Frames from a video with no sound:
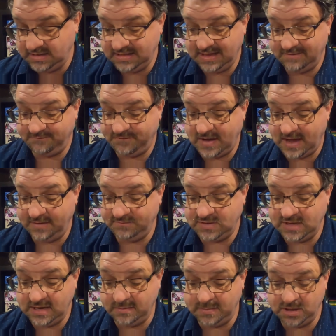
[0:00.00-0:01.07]
that 5
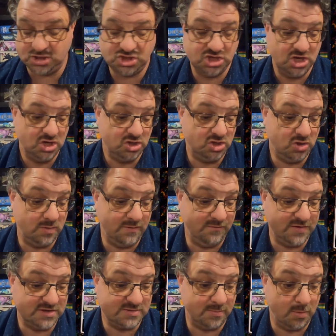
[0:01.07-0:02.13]
damage to
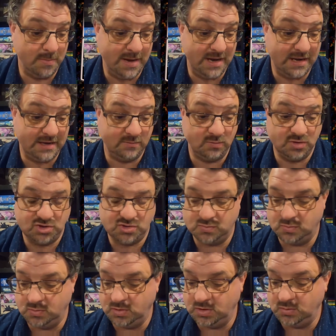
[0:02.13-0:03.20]
Invisible Man, which
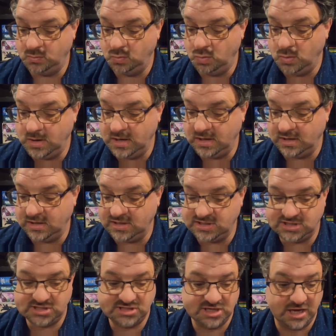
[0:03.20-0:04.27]
would really
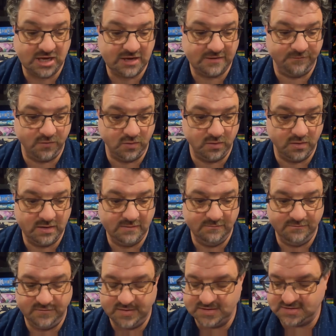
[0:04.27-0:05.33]
suck for
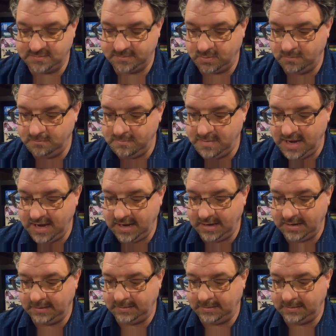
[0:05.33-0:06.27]
Invisible Man.